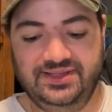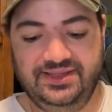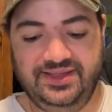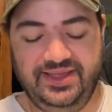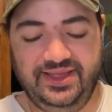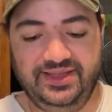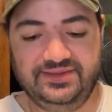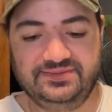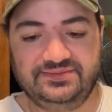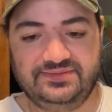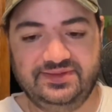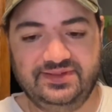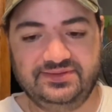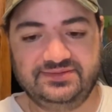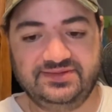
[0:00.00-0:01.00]
and
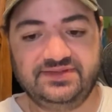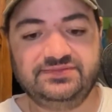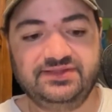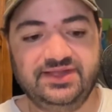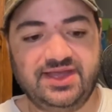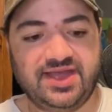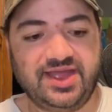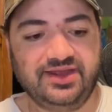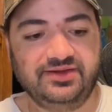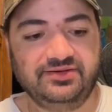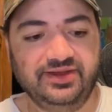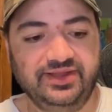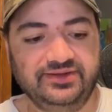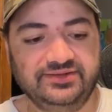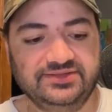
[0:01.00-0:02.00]
definitely a high
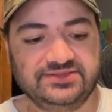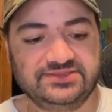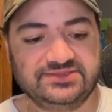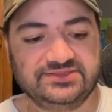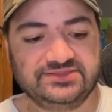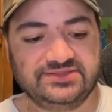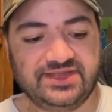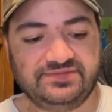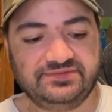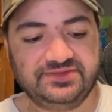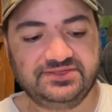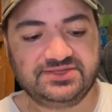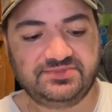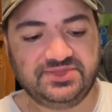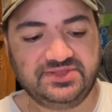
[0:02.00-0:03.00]
grade, and this is definitely
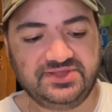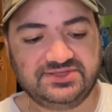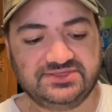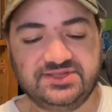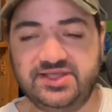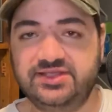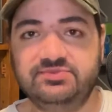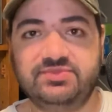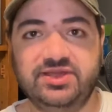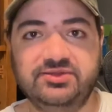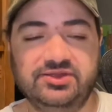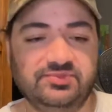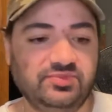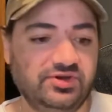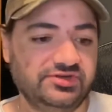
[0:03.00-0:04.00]
something that's staying in my
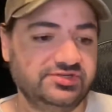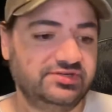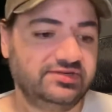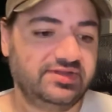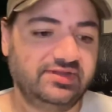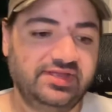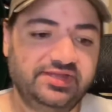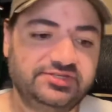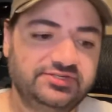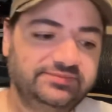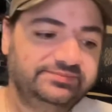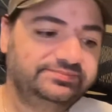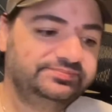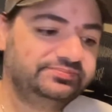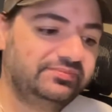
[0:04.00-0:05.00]
personal collection.
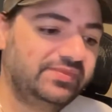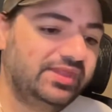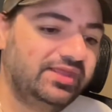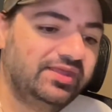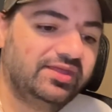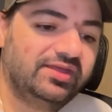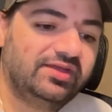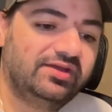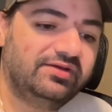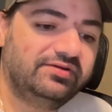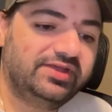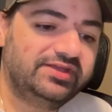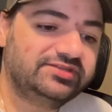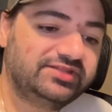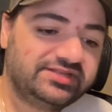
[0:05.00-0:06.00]

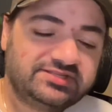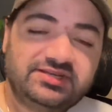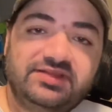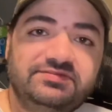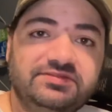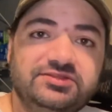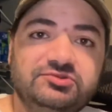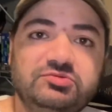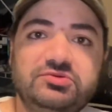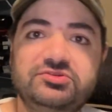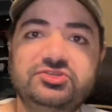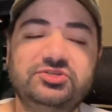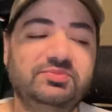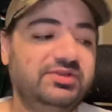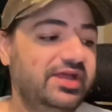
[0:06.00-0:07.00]
Okay, so that's enough with the Soldier
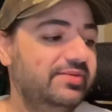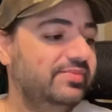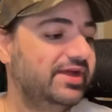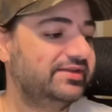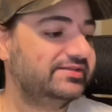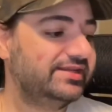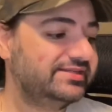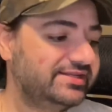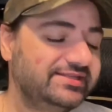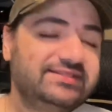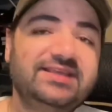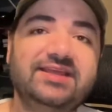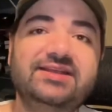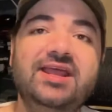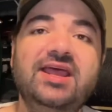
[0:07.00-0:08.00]
Supply box. As I
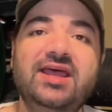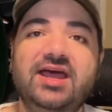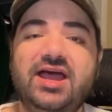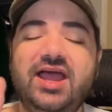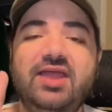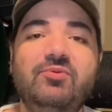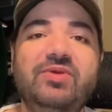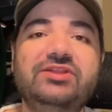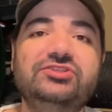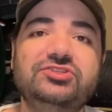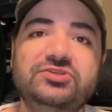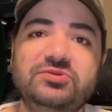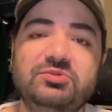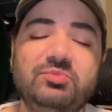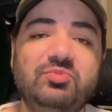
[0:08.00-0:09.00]
said, I went
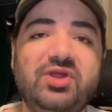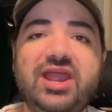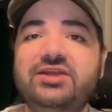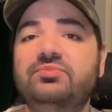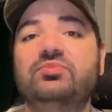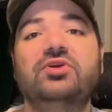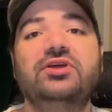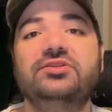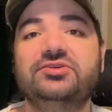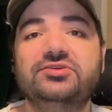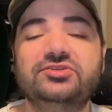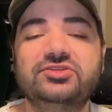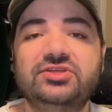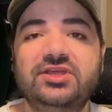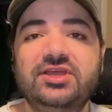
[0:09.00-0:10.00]
to the Bratton
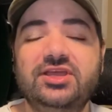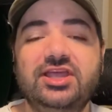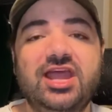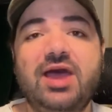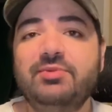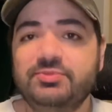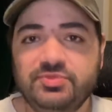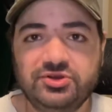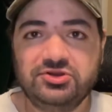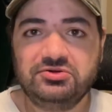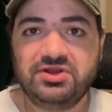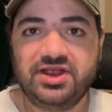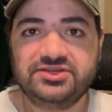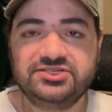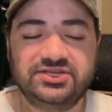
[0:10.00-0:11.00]
Brothers comic book
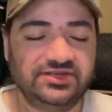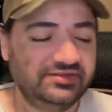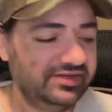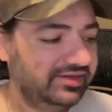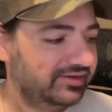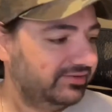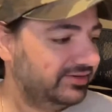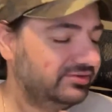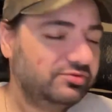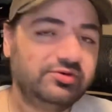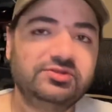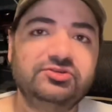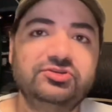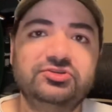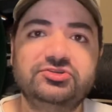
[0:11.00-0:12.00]
garage sale here in
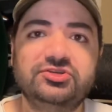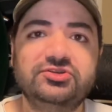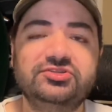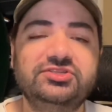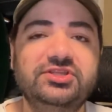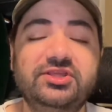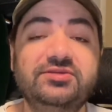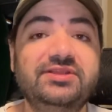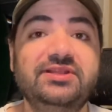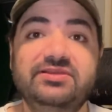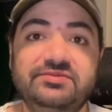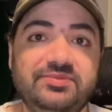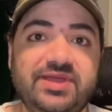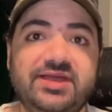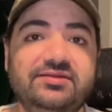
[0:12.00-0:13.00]
northern New Jersey. They only live
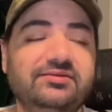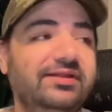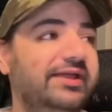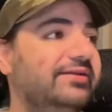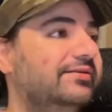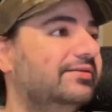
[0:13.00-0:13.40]
about like